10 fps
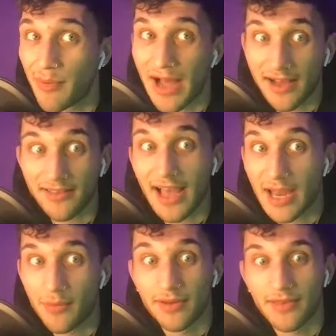box
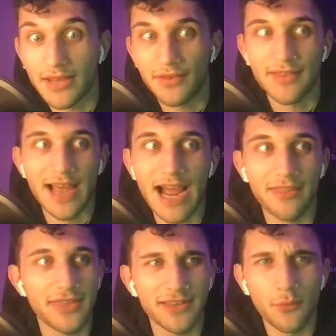hybrid safety that I
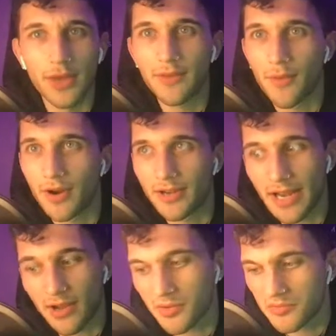think Wink
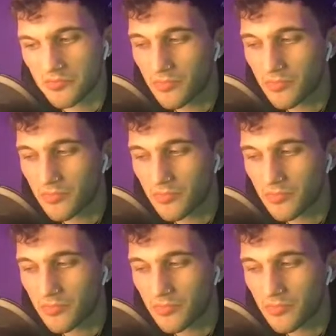Martindale